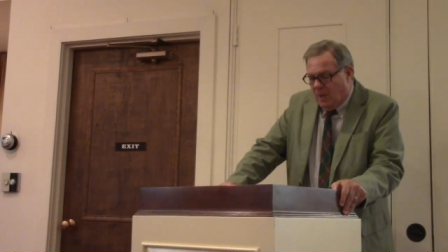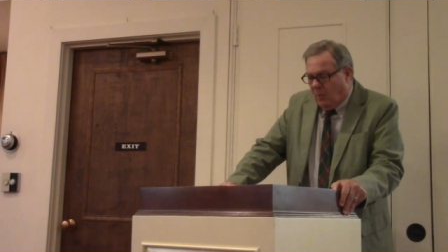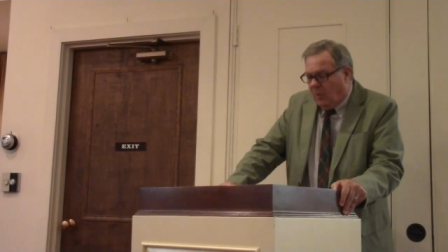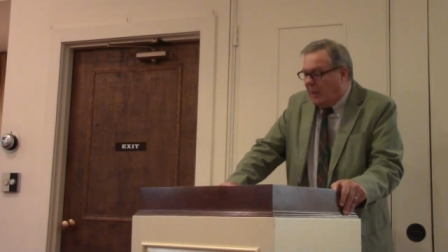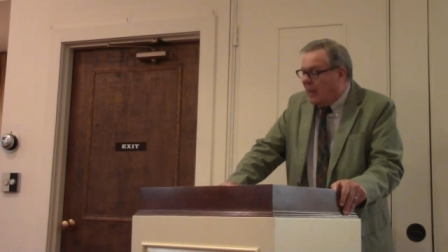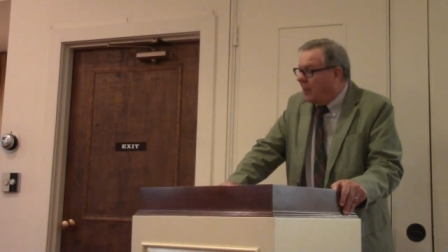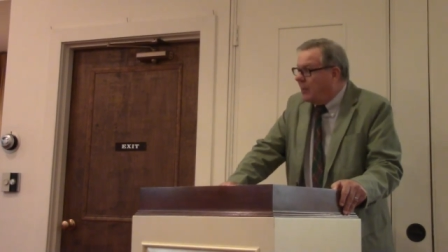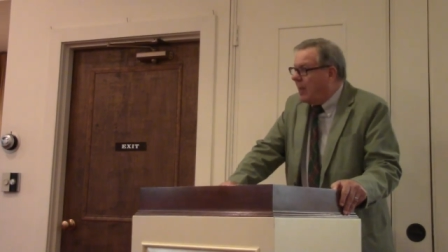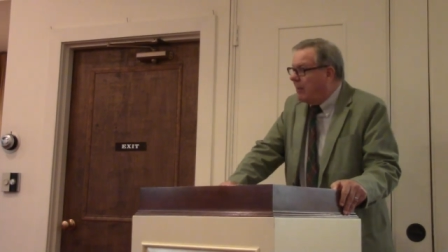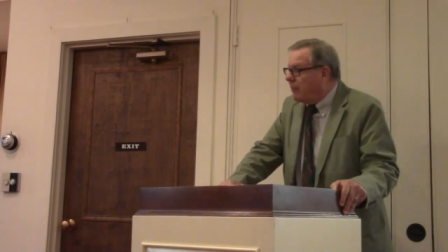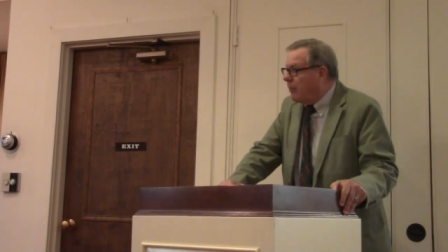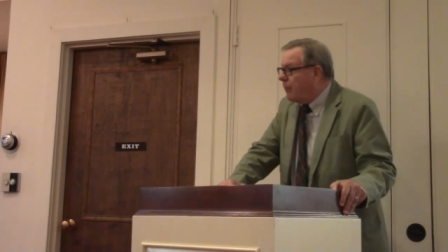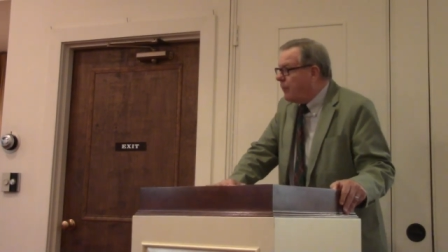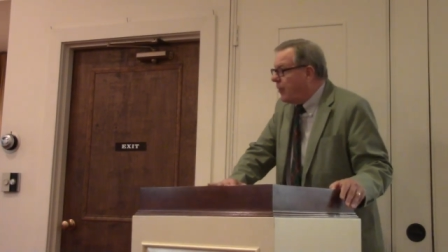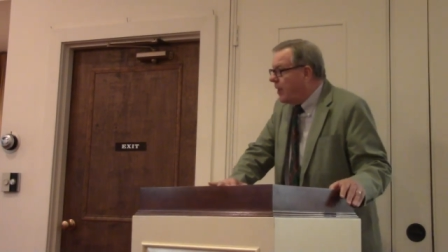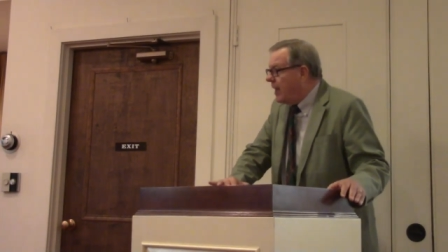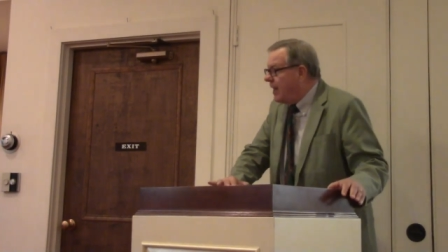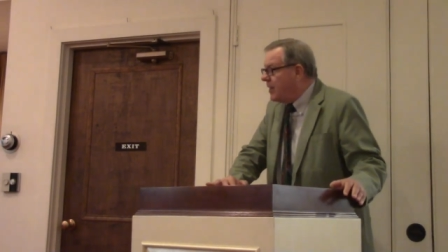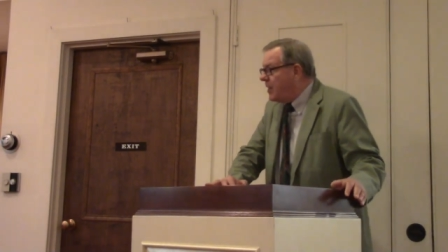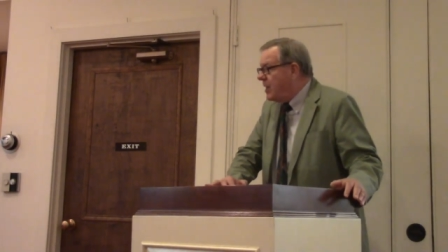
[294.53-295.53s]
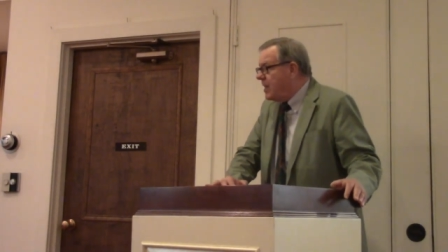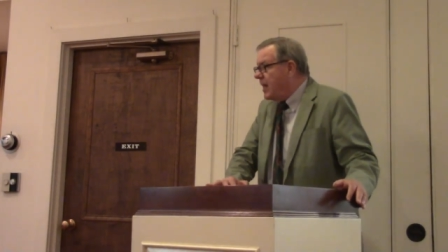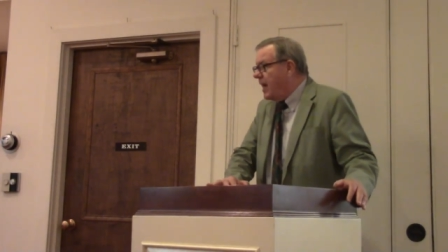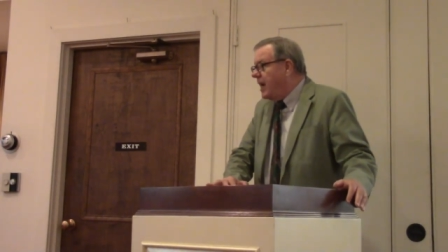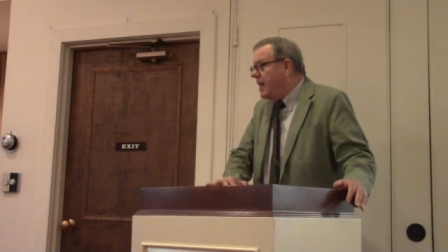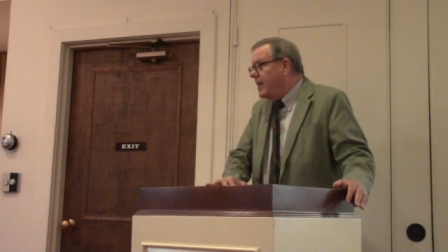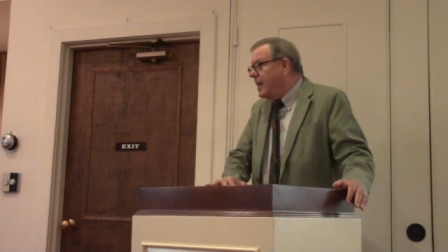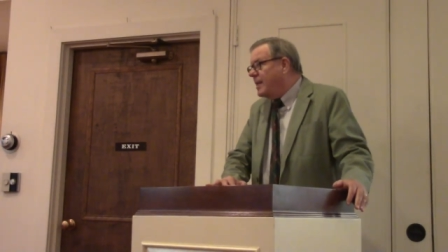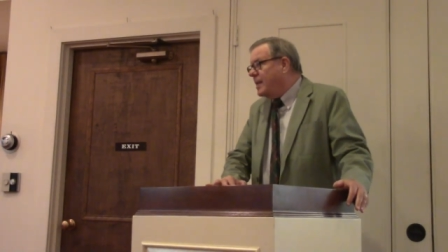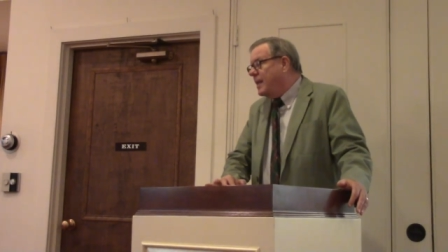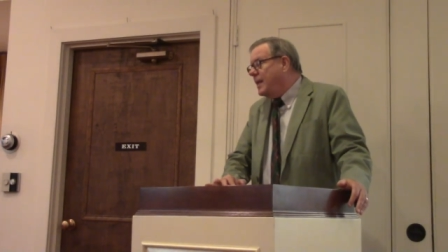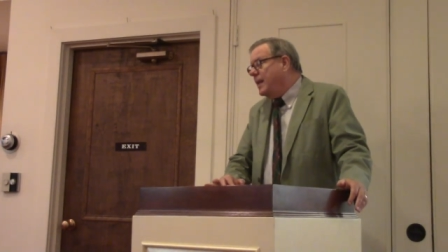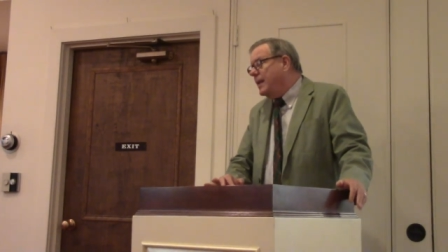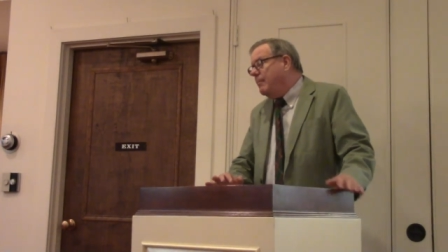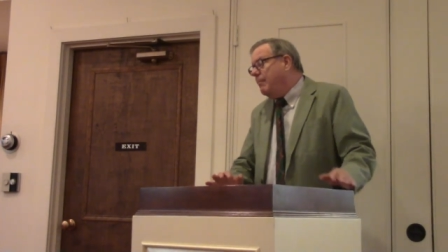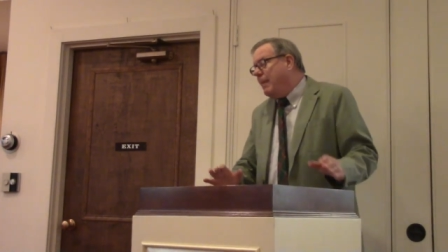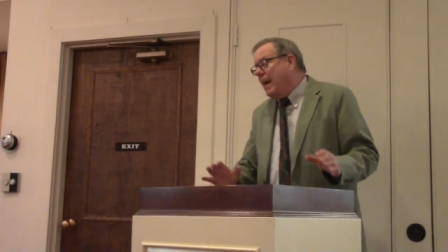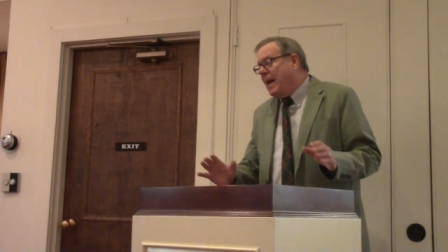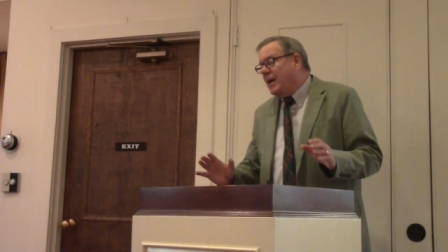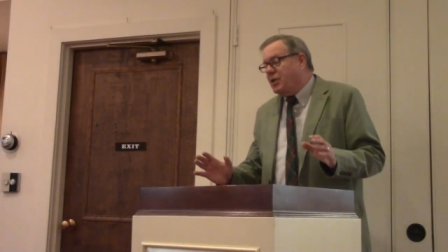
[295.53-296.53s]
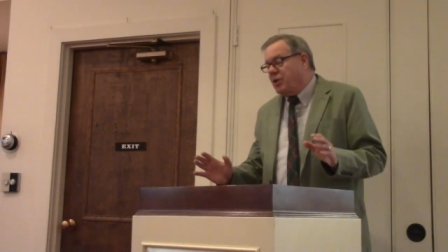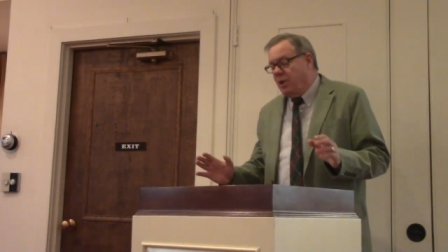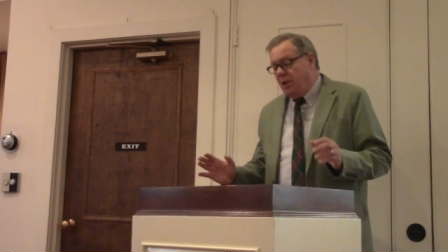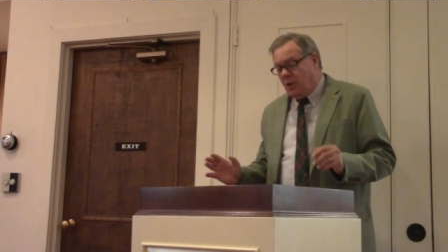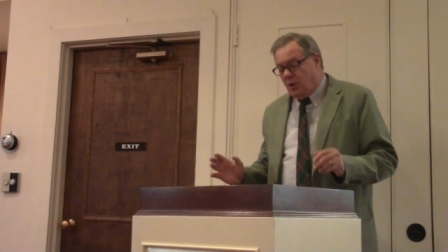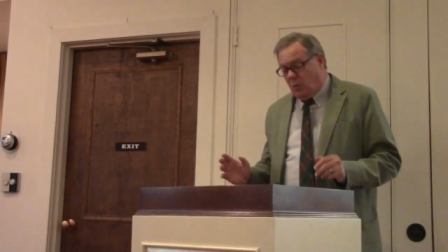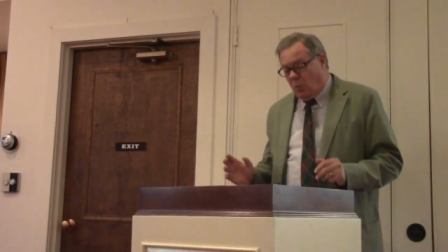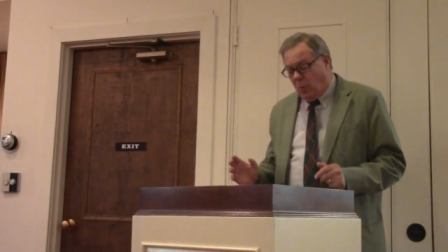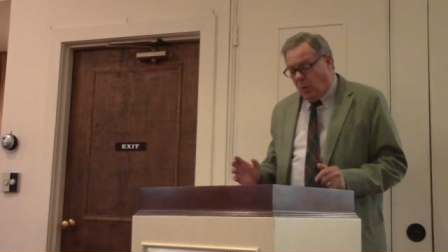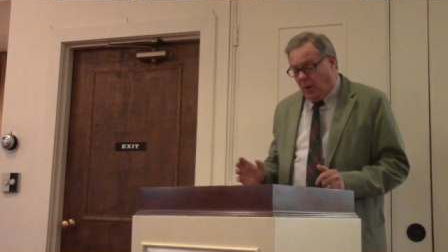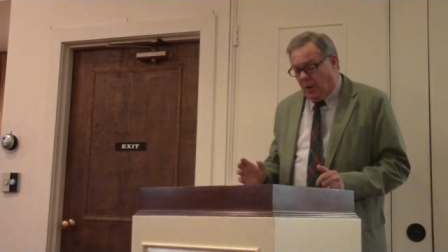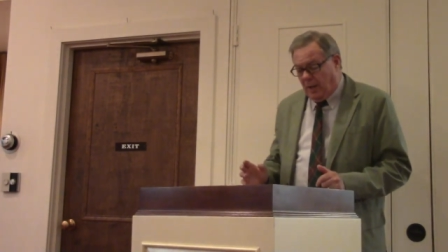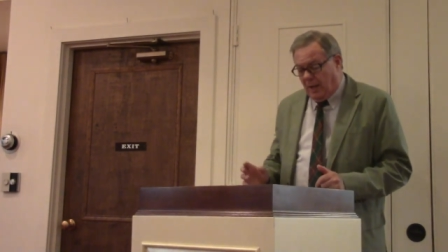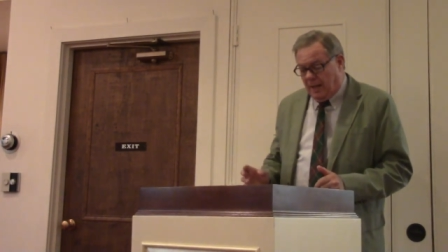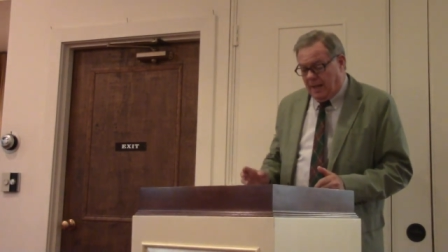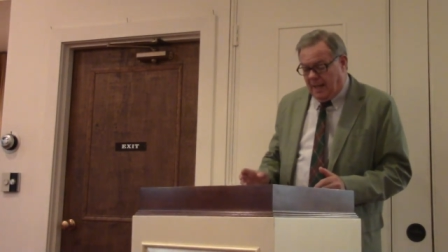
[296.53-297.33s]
Well, I'll never forget the day that the matches were